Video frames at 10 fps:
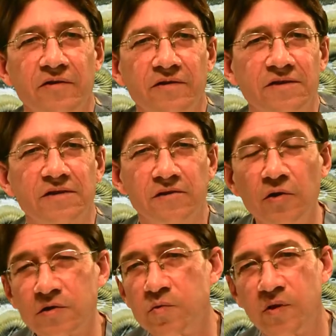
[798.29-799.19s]
It just
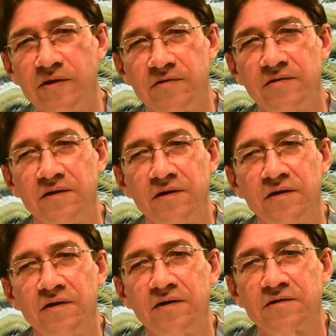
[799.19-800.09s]
looks weird.
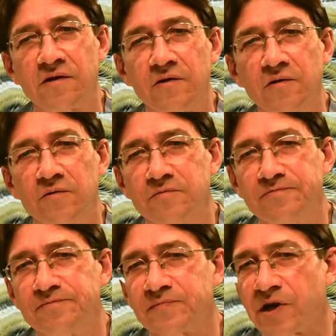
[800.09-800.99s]
So,
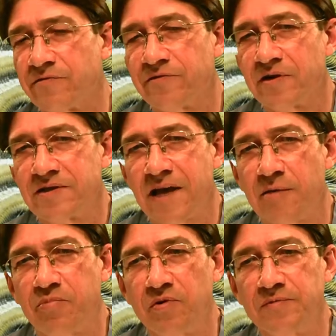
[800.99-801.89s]
for
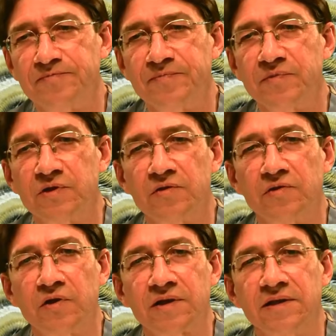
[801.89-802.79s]
example, you
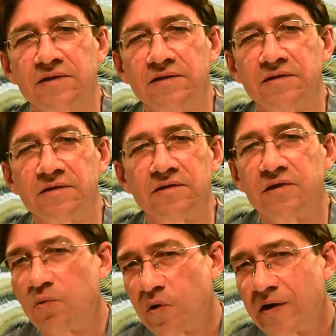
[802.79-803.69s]
look at
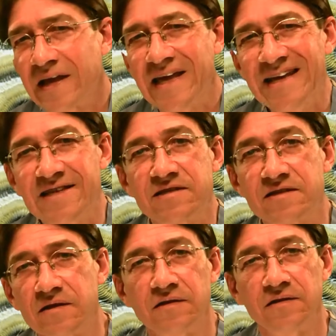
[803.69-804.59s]
the word
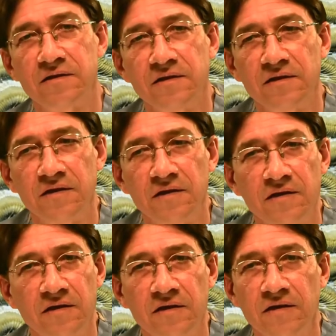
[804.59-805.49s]
is,
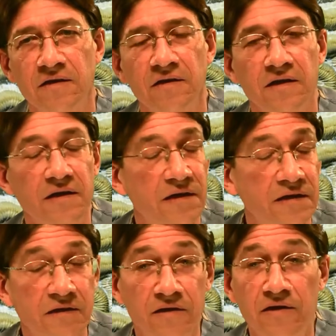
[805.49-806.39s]

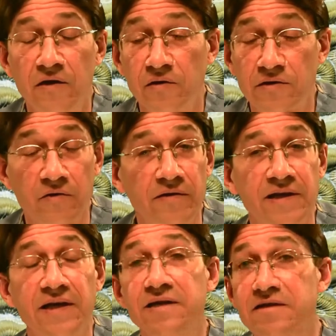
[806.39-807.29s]
and you notice all
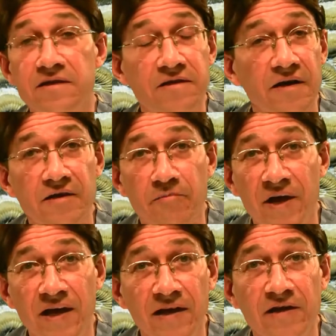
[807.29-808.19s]
the is's on the
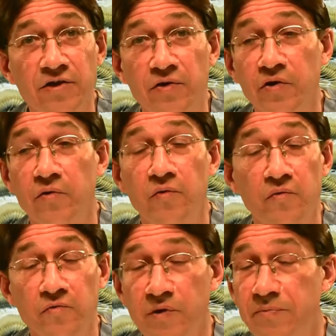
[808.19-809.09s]
page, or
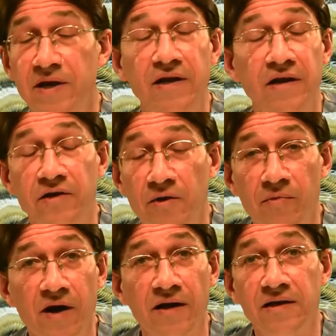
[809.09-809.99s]
you repeat it in your
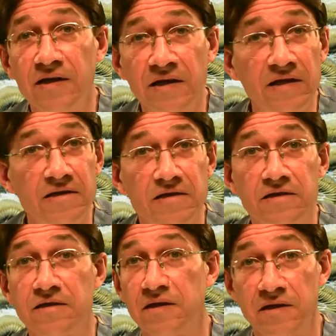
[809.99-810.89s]
mind,
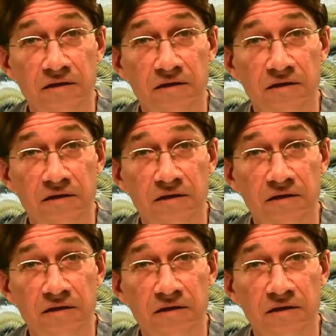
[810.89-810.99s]
is.